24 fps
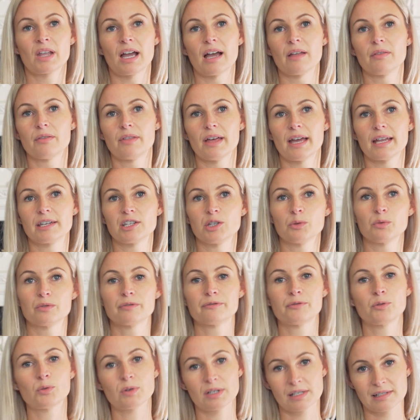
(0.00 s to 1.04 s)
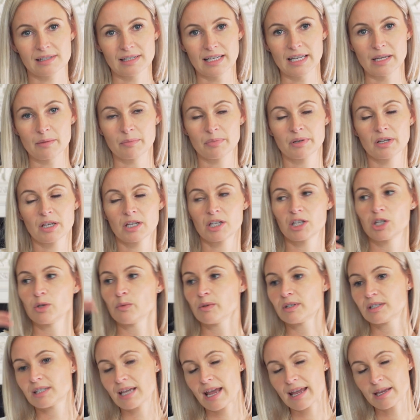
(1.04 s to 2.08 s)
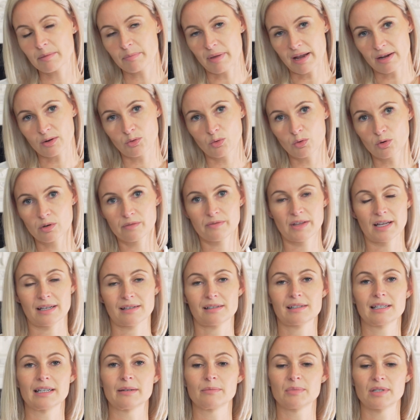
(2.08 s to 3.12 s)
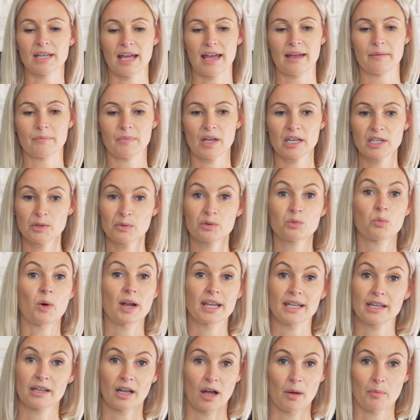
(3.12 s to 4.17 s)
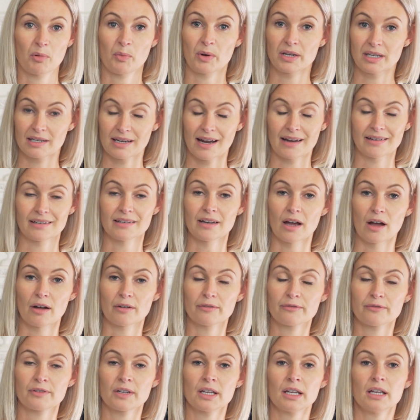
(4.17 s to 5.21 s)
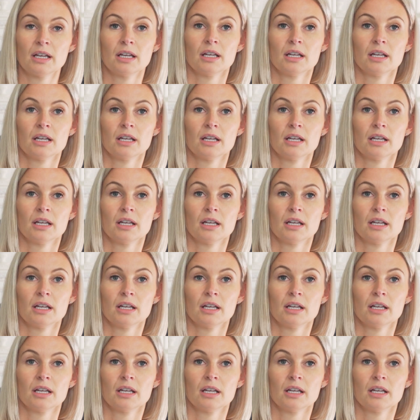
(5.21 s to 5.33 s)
and then you would fall asleep, you would take back all of that sleep debt, and you would wake up when you'd had enough.